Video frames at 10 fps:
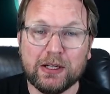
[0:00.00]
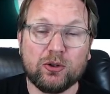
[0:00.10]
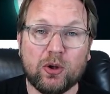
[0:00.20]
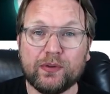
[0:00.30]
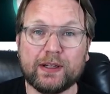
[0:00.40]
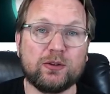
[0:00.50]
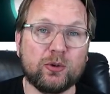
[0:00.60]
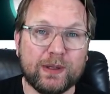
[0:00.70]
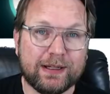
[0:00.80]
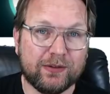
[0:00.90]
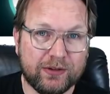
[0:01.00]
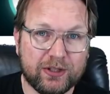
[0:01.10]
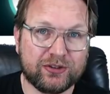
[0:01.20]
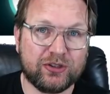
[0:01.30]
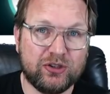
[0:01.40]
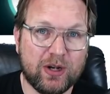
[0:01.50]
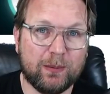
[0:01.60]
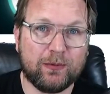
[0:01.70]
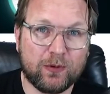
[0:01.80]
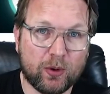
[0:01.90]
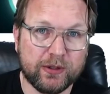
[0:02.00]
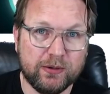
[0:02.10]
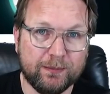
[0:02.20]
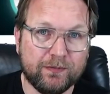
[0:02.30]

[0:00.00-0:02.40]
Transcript: Content Gorilla does the job for you.